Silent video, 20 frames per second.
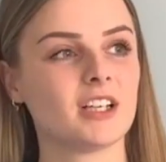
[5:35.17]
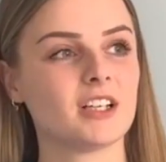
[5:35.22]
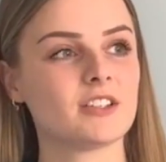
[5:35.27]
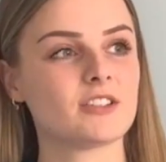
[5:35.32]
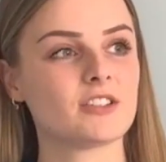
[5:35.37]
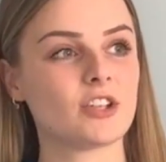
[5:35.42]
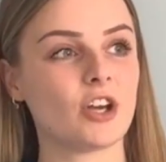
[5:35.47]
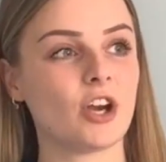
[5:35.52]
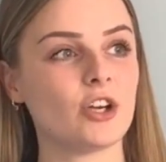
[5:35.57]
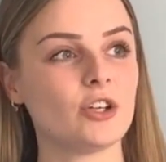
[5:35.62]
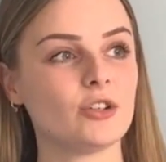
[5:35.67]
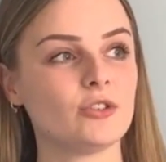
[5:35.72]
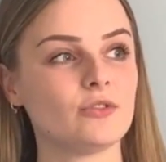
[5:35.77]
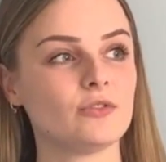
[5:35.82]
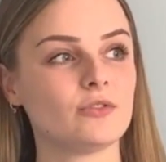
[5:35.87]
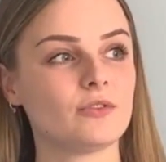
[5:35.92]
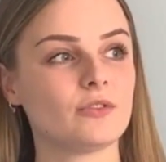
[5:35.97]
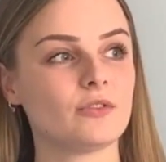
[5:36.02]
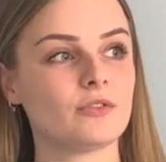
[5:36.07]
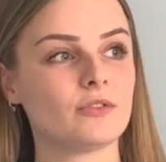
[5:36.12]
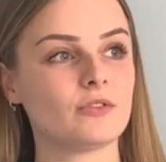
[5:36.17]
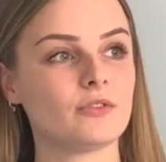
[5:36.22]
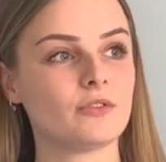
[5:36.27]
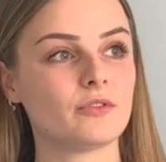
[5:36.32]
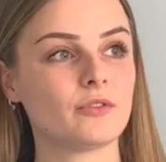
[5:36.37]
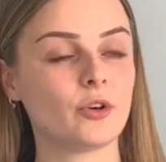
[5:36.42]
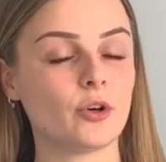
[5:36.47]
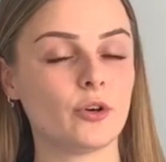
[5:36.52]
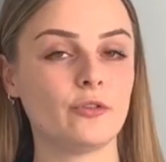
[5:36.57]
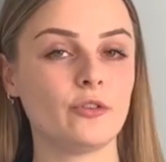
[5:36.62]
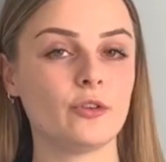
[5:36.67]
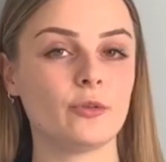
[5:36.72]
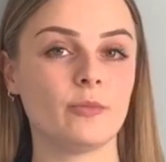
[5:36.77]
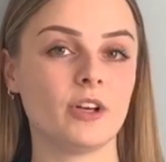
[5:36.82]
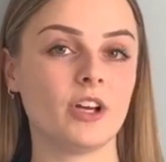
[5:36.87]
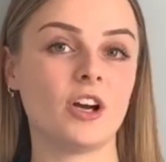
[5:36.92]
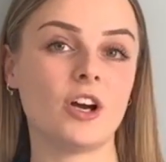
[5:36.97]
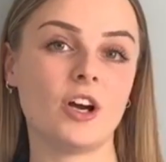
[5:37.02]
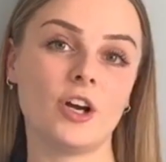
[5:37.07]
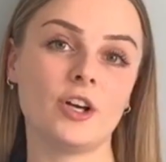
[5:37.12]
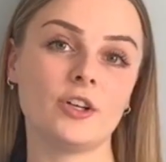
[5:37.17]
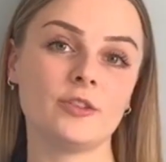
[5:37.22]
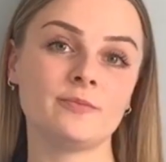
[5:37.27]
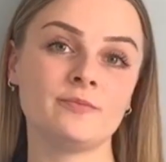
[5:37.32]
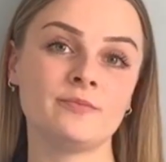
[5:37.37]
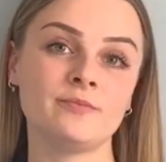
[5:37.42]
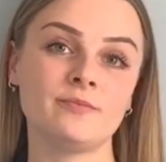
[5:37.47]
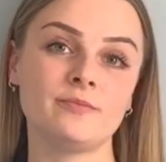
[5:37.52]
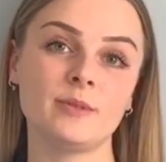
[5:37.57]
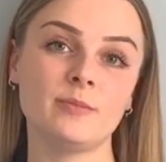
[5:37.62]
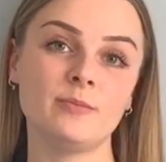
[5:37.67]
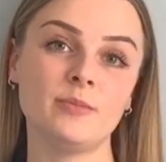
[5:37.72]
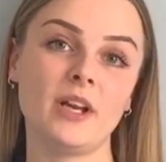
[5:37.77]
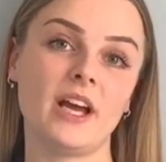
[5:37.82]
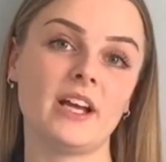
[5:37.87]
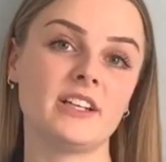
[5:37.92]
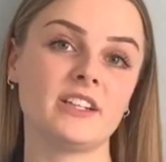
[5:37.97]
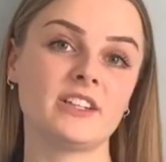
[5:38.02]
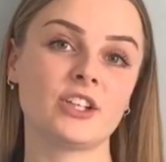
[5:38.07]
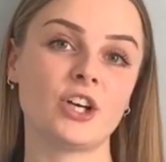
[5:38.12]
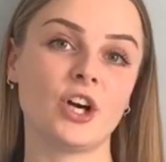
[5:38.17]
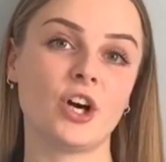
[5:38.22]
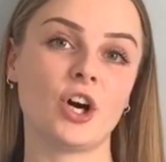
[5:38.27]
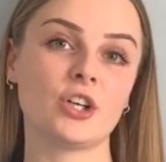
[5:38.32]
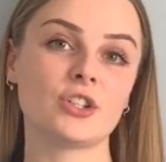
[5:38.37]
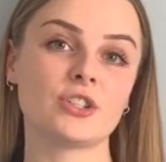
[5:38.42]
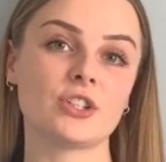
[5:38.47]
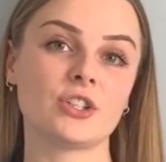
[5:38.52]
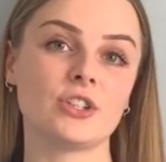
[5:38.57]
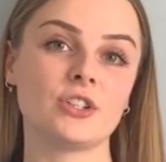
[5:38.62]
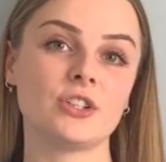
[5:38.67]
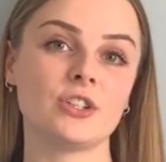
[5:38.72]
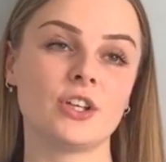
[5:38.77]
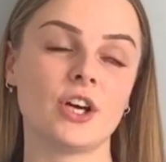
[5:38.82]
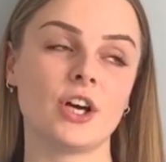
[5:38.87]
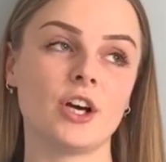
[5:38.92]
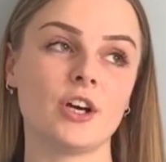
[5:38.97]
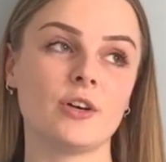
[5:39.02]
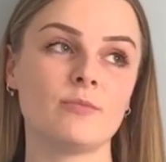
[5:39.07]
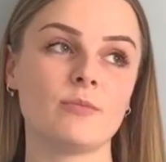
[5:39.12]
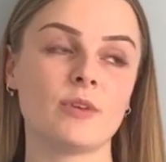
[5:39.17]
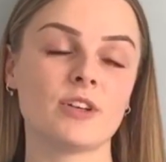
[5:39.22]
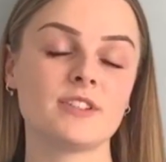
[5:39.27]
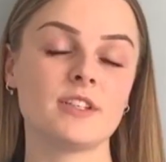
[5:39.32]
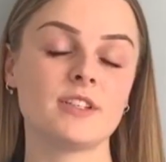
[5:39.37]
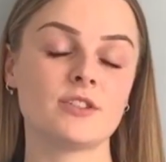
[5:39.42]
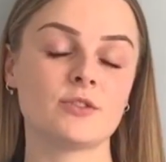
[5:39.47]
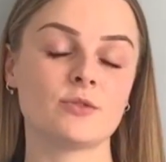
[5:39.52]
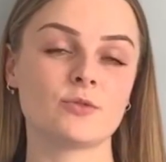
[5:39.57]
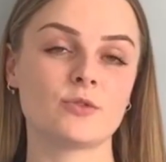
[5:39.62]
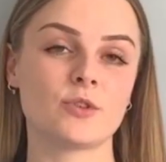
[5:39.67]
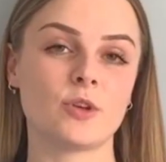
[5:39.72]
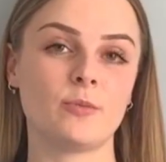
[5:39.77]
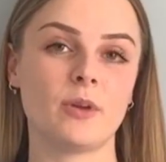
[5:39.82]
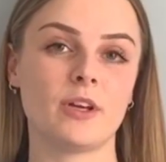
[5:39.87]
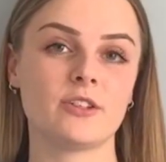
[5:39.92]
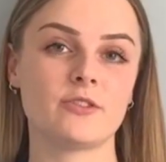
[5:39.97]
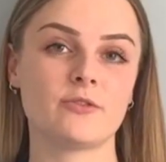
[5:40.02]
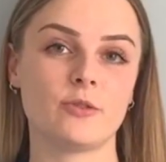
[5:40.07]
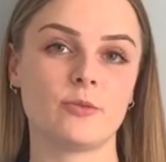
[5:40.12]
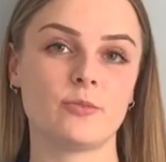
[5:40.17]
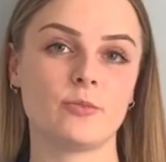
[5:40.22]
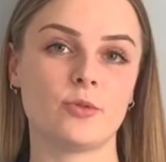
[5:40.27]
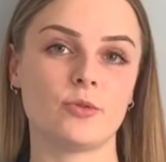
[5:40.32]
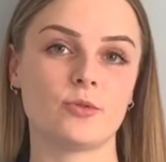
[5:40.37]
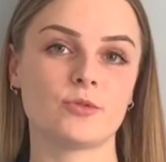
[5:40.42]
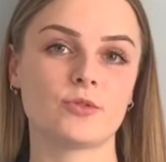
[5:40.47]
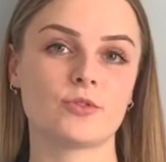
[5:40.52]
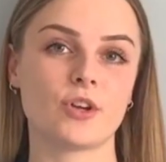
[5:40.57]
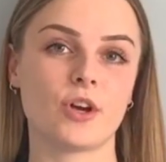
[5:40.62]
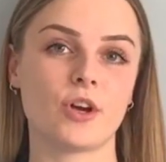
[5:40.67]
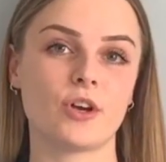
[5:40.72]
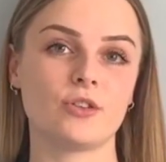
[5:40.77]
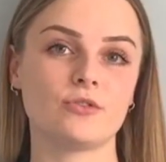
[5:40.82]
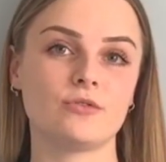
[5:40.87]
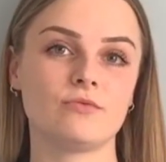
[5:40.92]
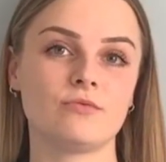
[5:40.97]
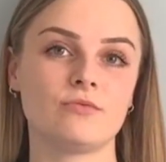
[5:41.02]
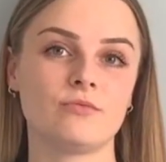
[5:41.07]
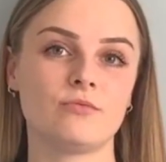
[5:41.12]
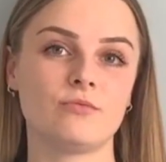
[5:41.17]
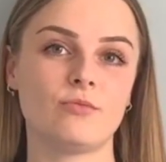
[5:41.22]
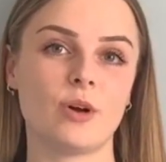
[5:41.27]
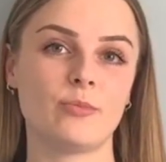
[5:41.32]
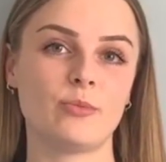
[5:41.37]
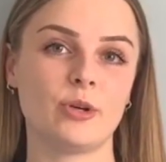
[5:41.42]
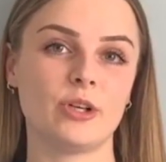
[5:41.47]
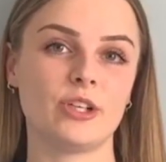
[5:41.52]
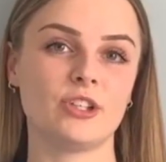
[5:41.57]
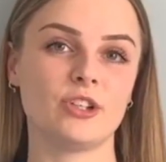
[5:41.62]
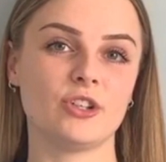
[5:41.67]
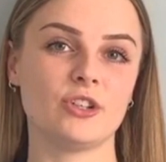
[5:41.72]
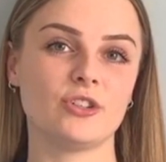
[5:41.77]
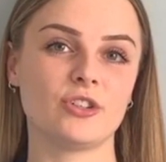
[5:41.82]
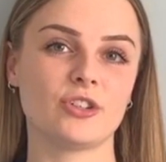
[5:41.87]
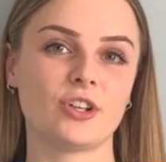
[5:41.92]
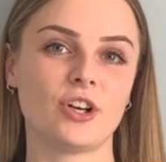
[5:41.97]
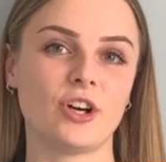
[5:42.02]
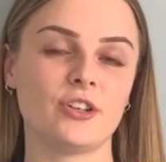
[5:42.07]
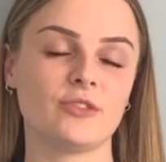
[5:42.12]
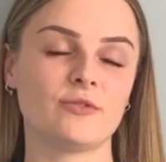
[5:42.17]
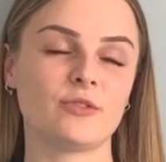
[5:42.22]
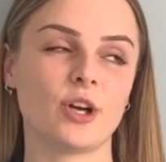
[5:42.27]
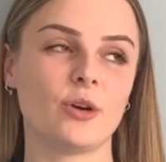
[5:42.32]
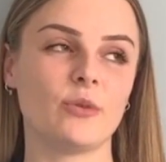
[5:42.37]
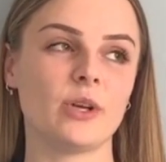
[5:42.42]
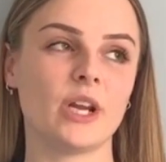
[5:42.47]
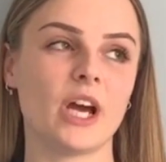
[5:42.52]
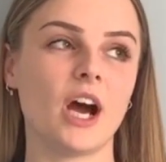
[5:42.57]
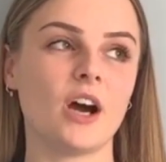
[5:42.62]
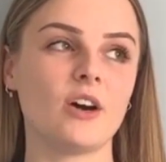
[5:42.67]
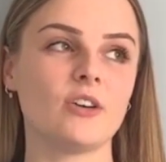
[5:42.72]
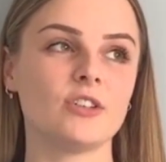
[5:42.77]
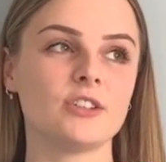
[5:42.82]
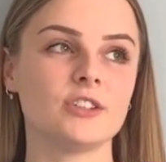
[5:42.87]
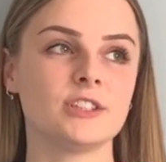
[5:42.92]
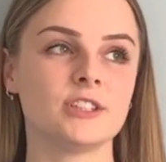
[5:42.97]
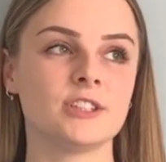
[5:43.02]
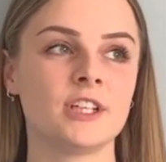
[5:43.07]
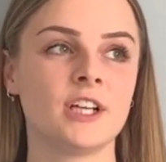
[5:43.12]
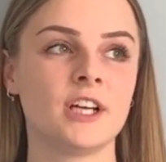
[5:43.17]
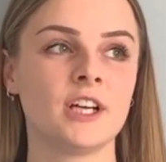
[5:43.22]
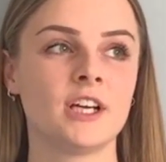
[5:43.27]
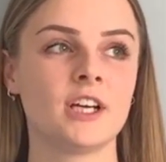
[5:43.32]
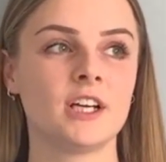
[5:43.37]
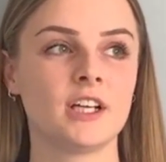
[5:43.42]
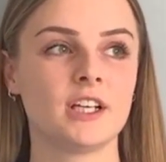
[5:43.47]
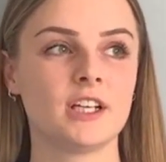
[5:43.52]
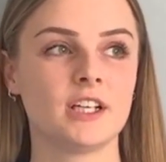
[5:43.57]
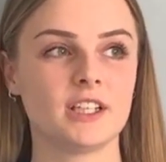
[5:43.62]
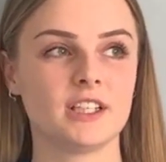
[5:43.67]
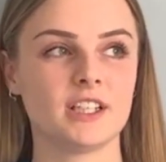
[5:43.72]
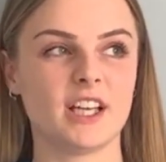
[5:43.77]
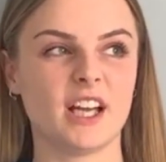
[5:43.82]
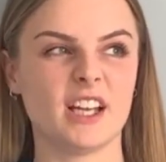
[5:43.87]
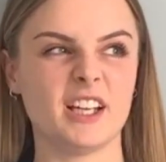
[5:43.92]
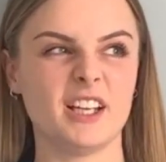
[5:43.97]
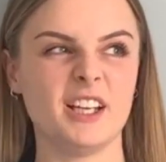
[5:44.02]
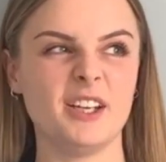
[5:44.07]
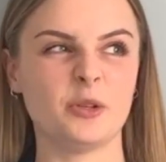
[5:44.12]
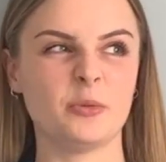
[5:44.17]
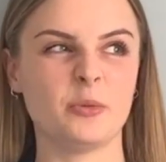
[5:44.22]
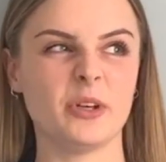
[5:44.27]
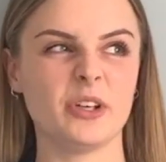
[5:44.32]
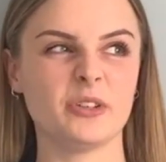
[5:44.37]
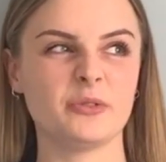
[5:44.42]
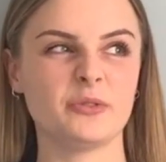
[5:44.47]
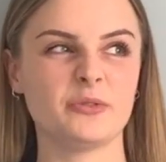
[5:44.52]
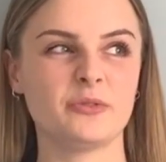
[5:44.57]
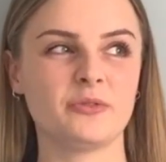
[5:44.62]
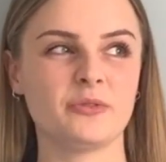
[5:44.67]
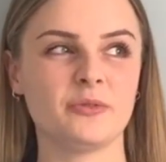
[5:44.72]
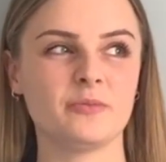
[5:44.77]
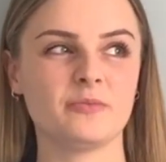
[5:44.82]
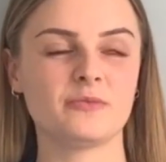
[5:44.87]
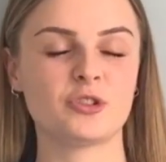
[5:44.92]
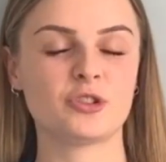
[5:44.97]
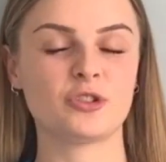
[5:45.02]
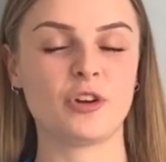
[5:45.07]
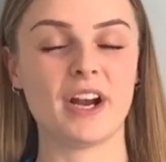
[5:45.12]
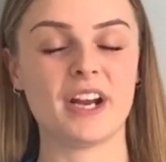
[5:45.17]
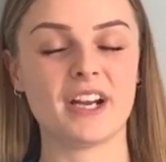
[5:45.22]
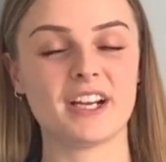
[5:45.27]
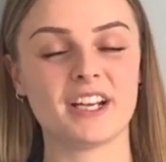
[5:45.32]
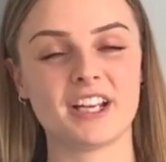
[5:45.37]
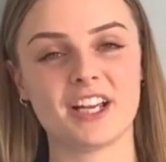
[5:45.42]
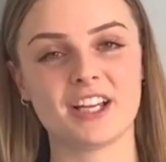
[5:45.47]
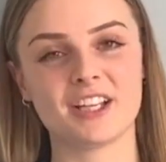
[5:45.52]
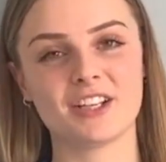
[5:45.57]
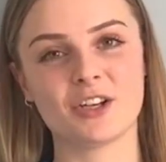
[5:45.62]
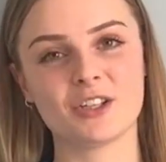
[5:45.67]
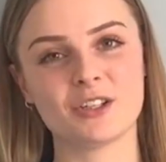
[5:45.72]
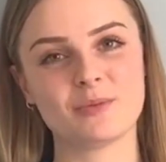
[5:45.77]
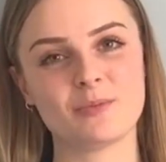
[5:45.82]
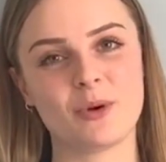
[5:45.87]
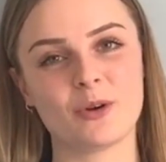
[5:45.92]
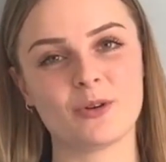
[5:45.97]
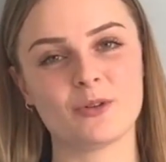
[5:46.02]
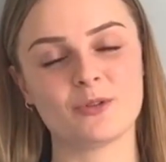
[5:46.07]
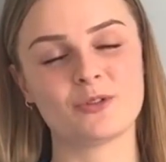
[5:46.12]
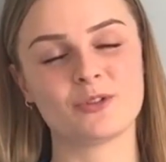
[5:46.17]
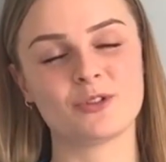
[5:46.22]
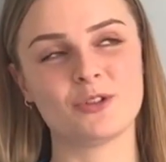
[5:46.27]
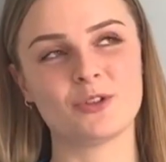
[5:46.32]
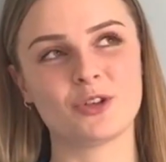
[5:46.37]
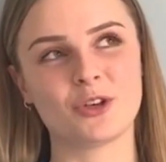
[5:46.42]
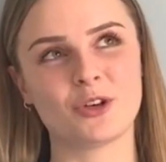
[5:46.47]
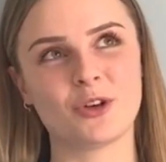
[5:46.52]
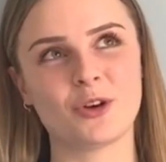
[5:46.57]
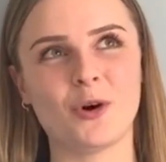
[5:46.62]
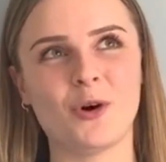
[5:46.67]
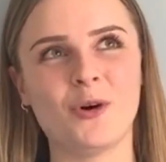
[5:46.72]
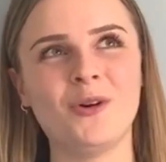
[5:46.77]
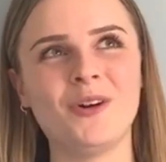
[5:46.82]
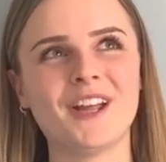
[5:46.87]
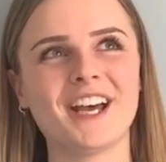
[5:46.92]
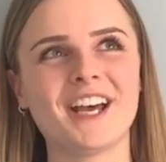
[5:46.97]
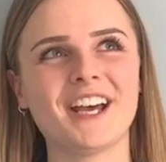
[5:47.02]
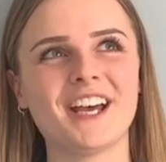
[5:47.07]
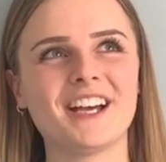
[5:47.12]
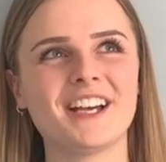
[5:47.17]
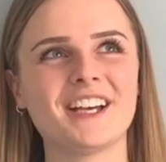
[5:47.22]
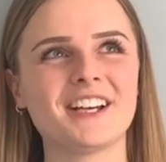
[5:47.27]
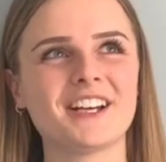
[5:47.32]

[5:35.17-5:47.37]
So I've got a football at home, been playing in the garden. My sister also plays football, so we're pretty good at kind of going out and getting a little bit of training in, I suppose you could call it.